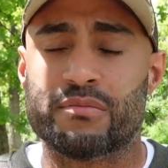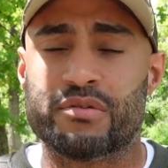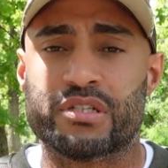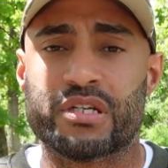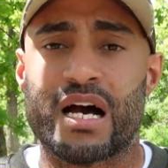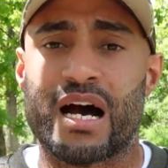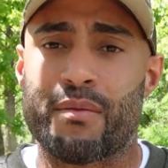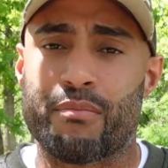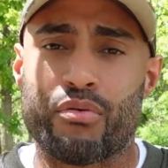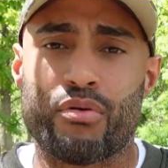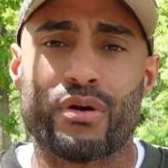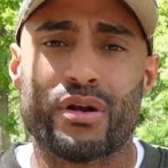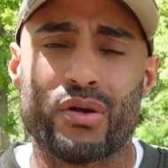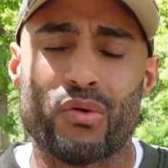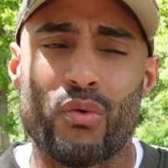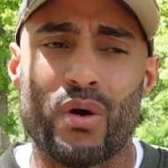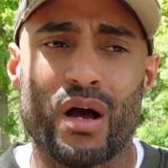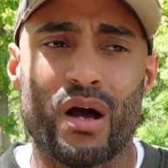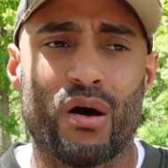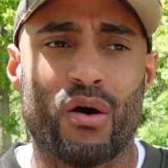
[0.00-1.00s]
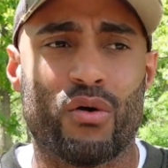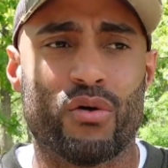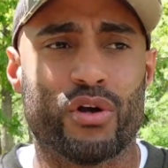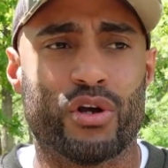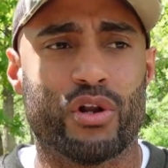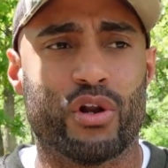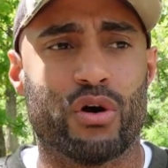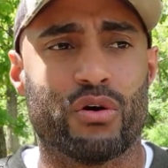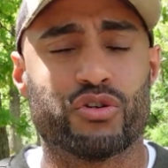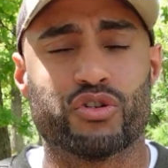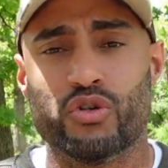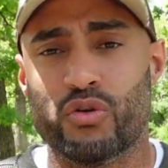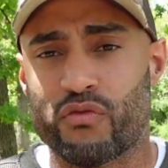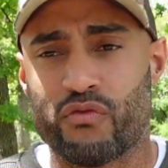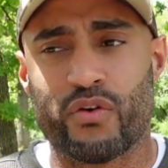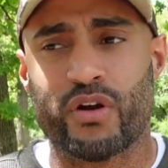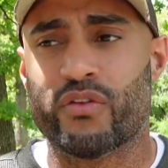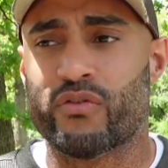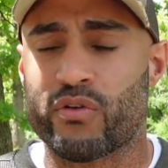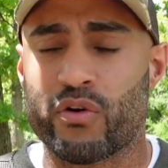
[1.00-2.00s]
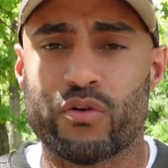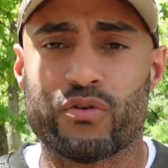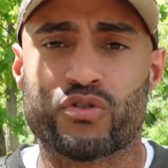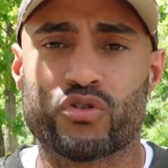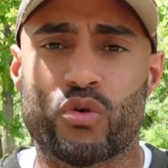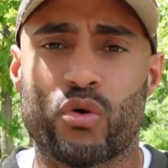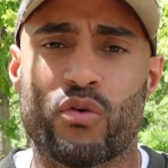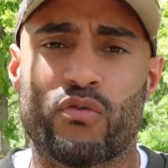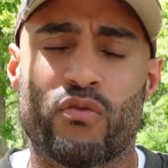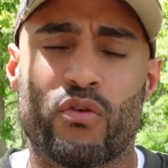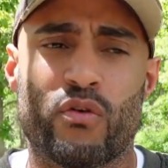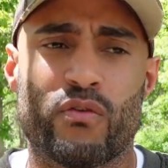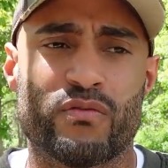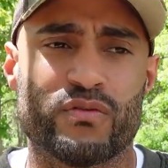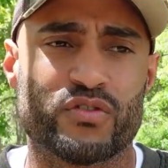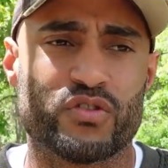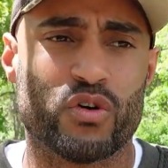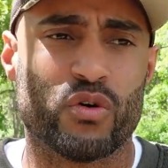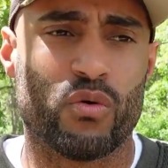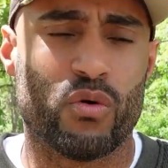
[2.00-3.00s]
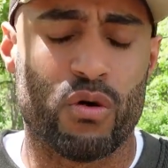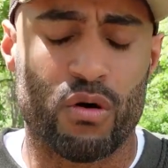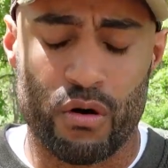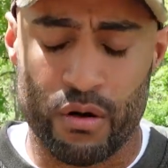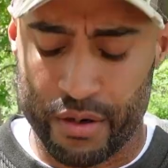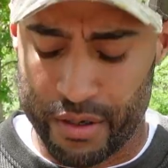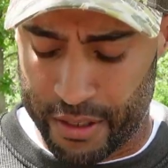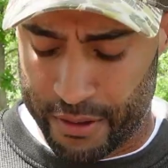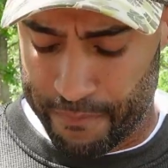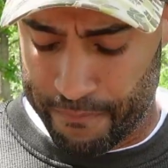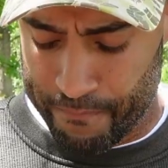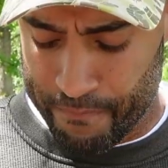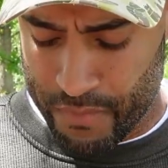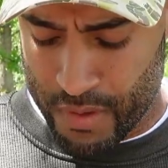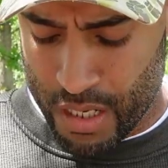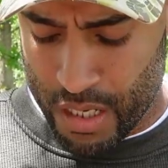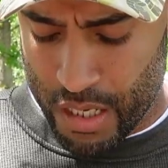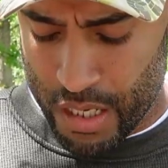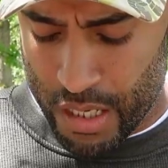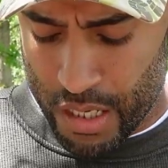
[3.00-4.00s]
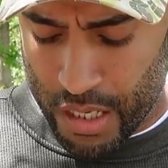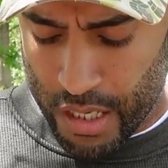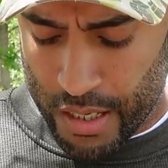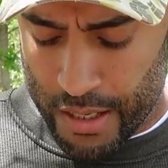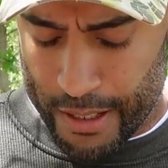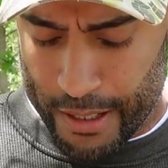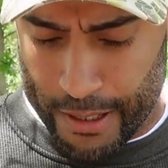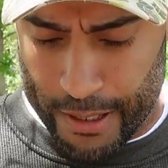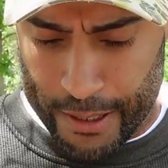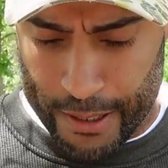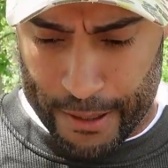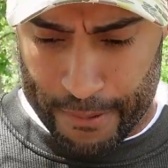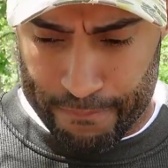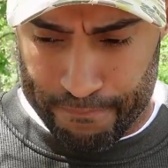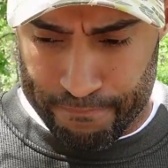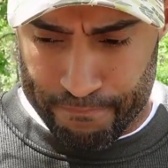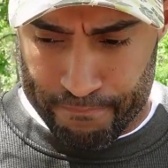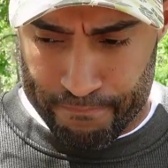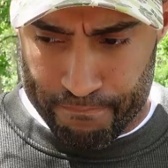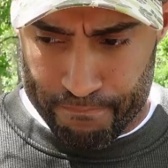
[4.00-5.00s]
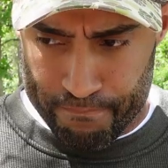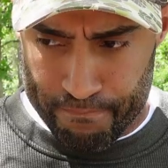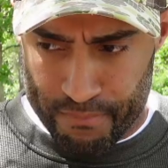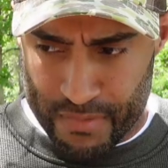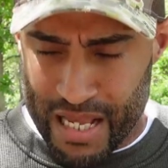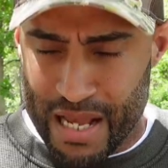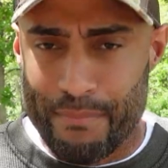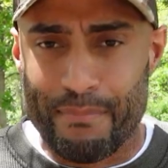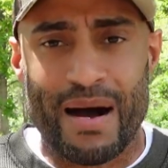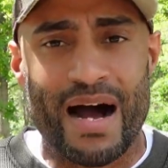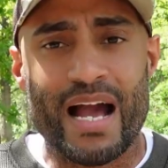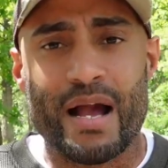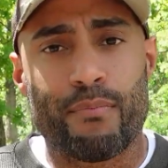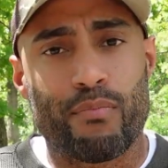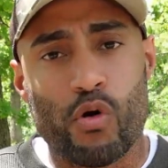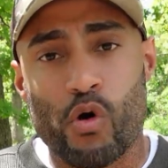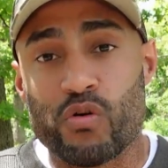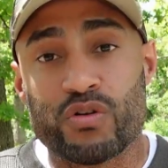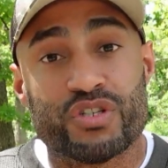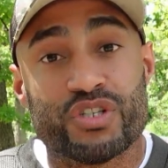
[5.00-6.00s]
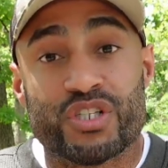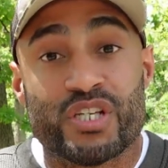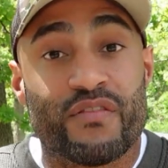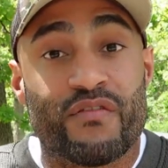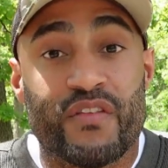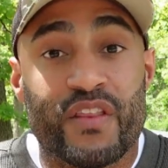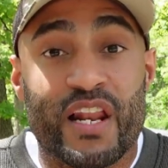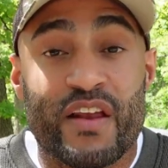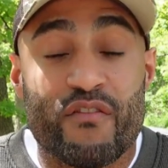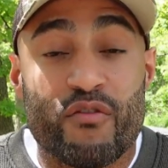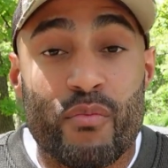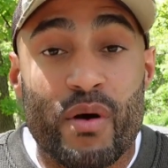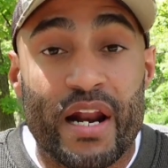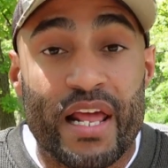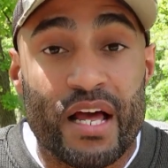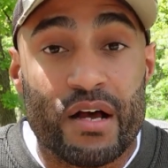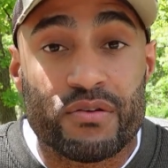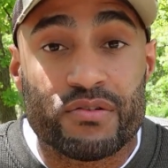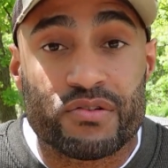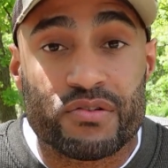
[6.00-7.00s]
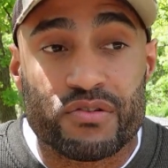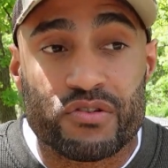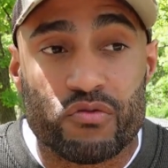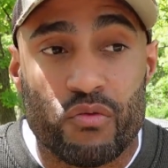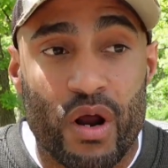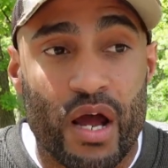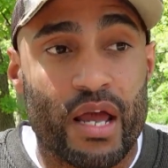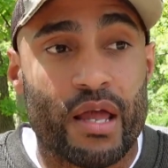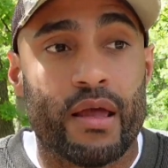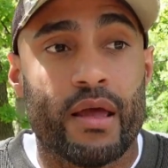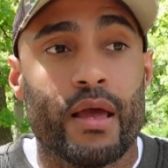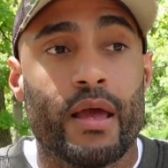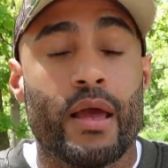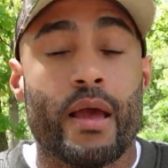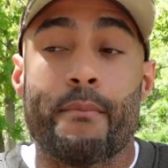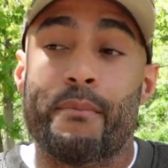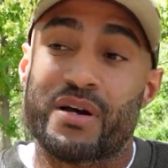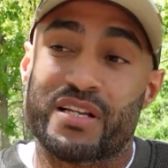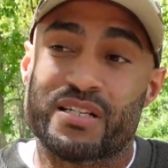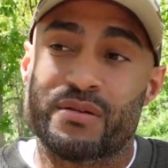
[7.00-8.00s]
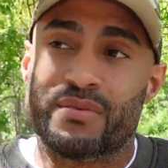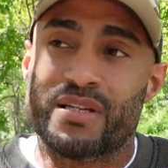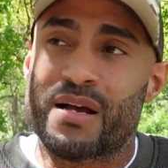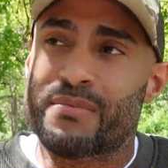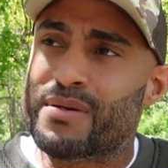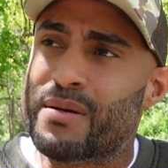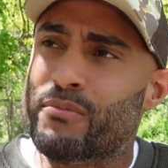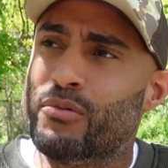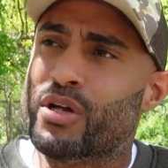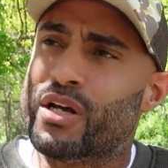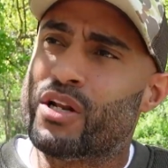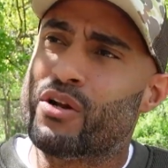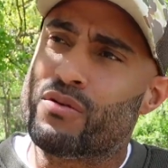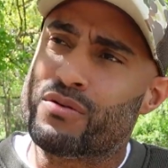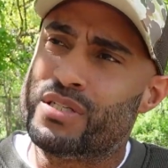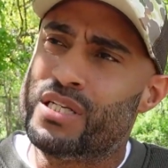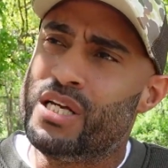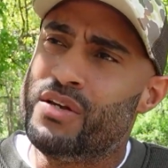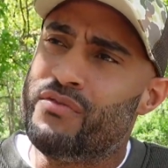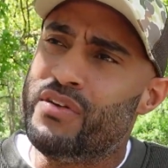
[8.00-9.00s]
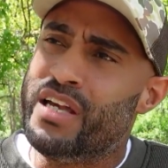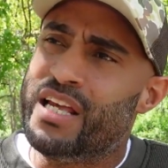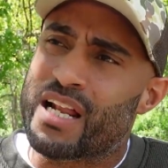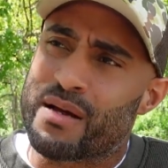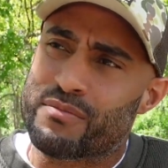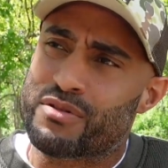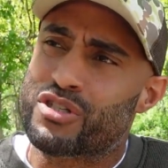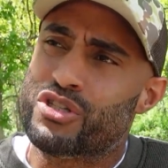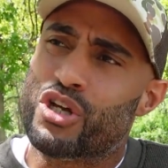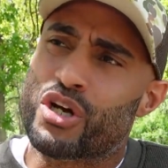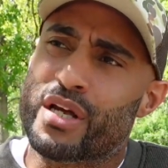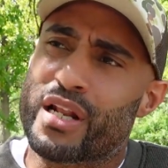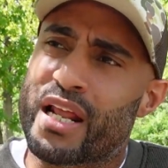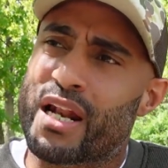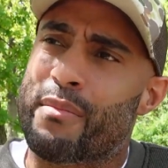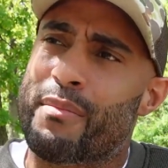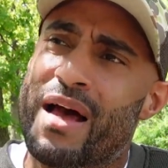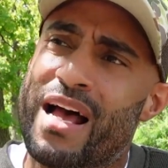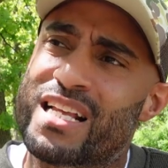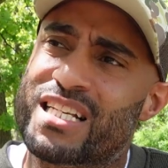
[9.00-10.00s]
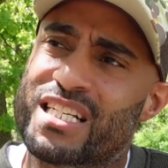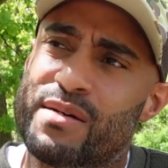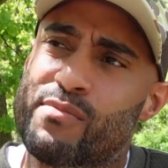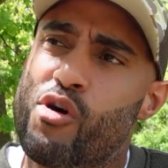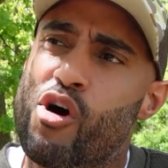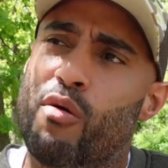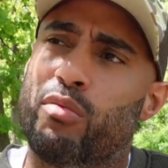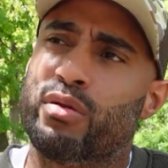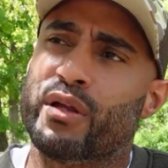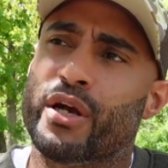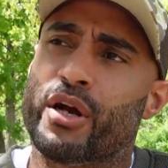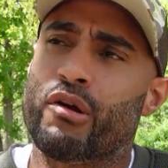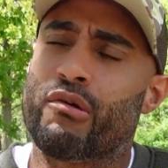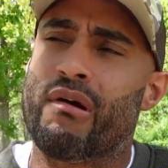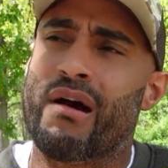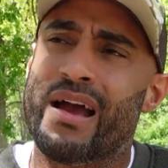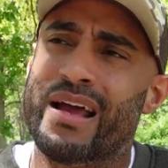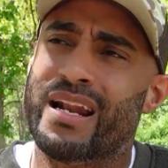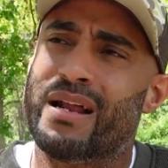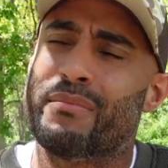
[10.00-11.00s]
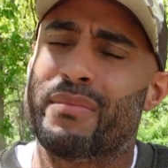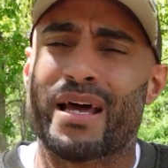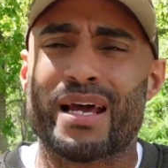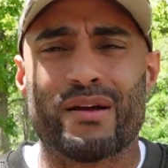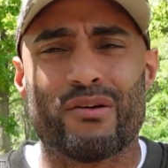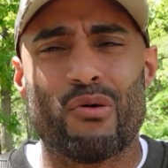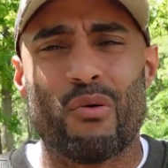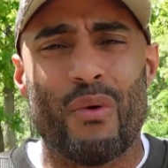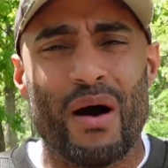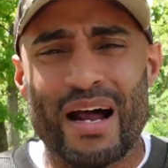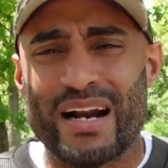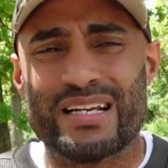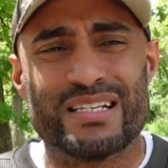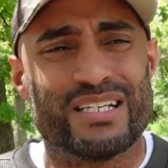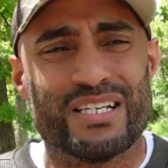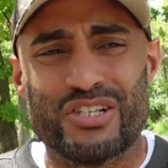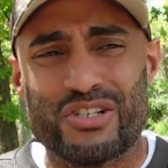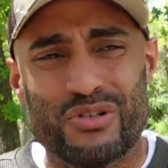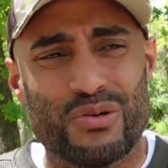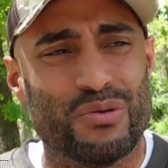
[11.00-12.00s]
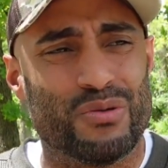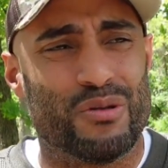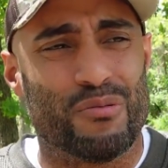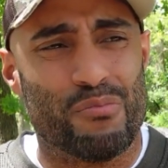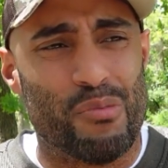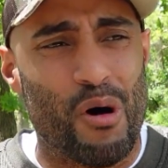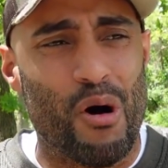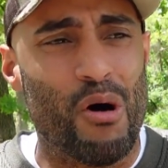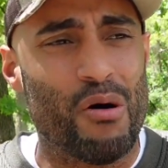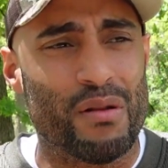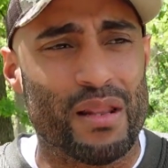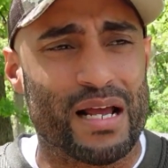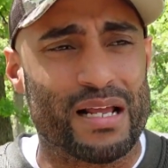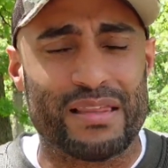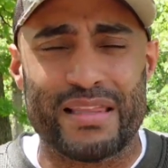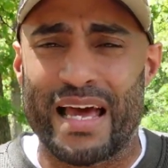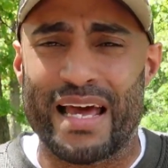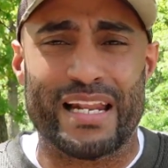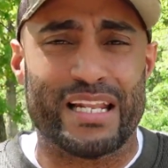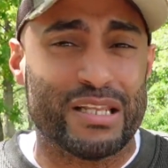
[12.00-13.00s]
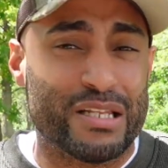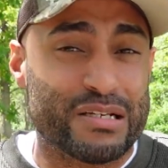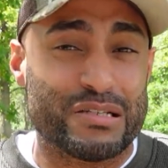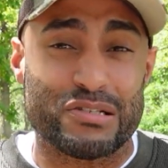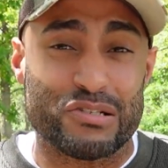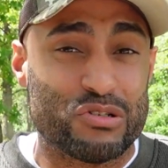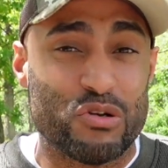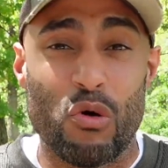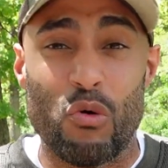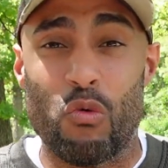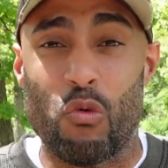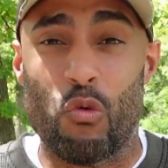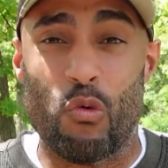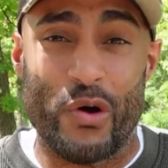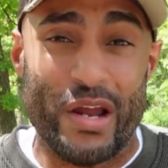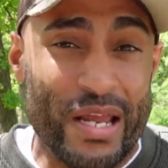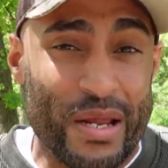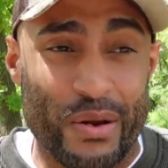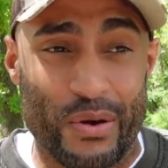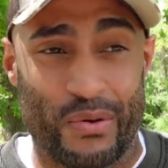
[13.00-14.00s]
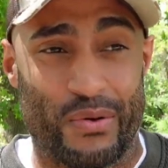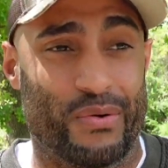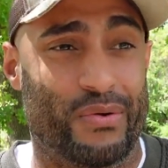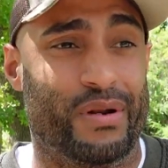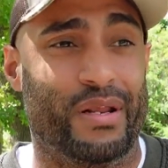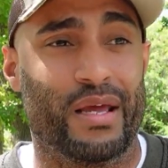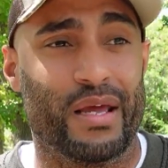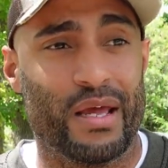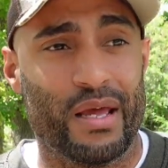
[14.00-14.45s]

shot pretty well, you know, shoot free throws, so forth and so on. And my approach is different than everybody else's, right? But sometimes I'm looking on TV and I'm looking at a basketball player, right? And I'm like, why does he shoot the ball like that? It looks so weird.